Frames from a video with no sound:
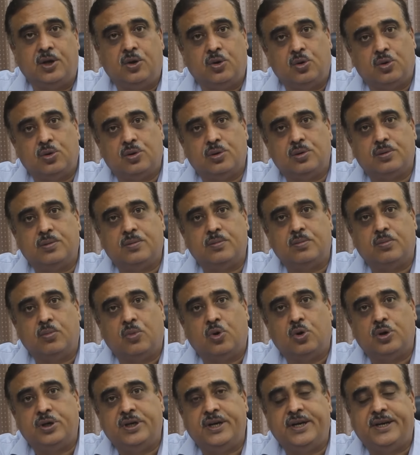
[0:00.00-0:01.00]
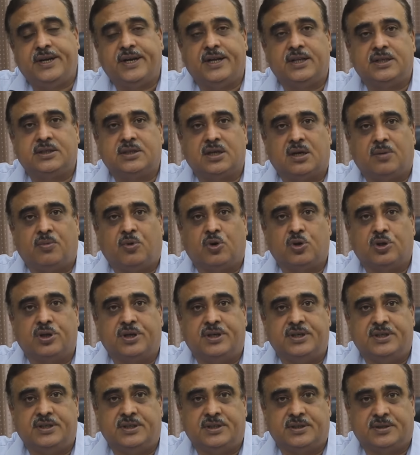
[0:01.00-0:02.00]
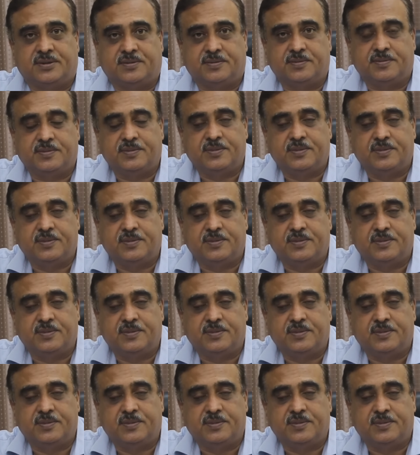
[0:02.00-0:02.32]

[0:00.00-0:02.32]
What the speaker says: know more details about the disease.